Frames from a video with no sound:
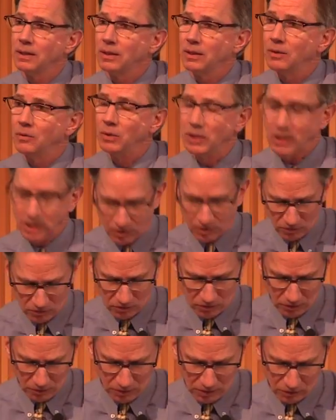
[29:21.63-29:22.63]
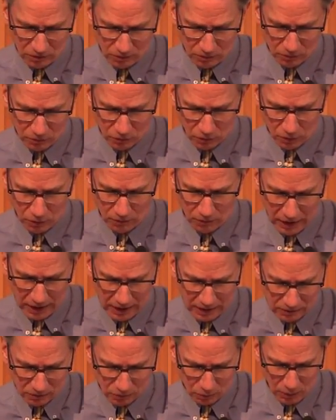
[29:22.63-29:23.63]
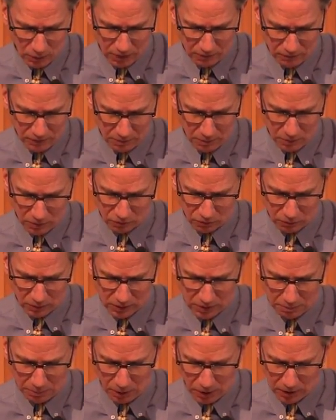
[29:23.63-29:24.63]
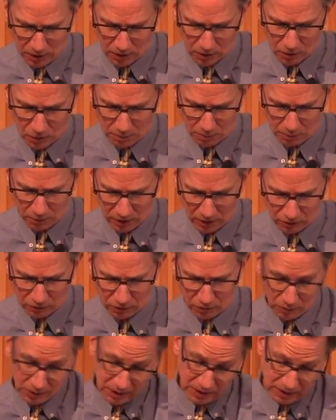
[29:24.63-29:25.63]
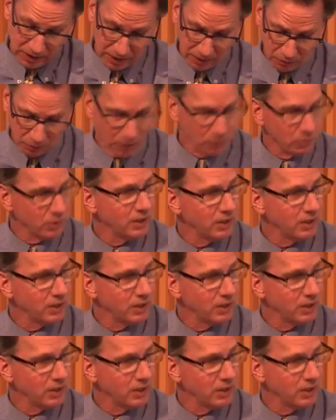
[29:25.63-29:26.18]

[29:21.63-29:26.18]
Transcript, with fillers: We did a series of surveys. One of them was with the Barna Corporation. We had done one with